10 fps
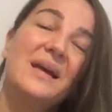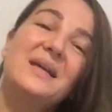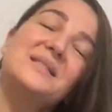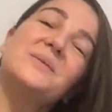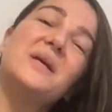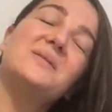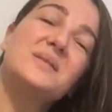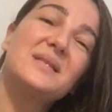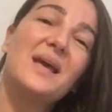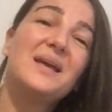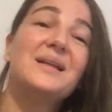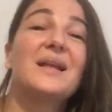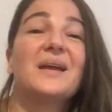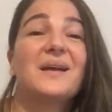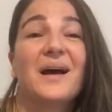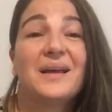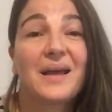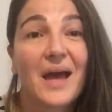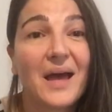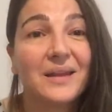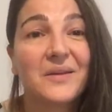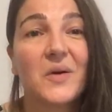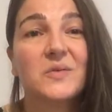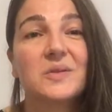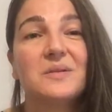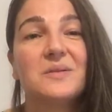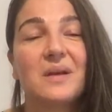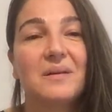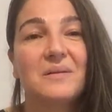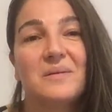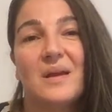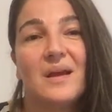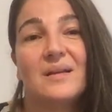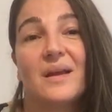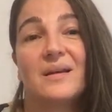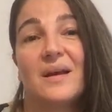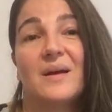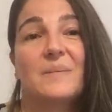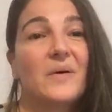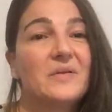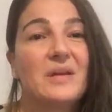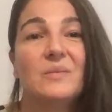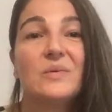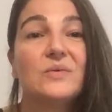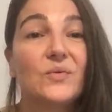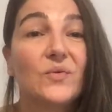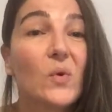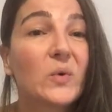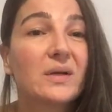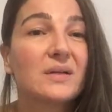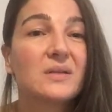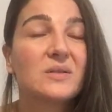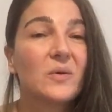It's a way to say like I can't concentrate today, like I'm unable to focus,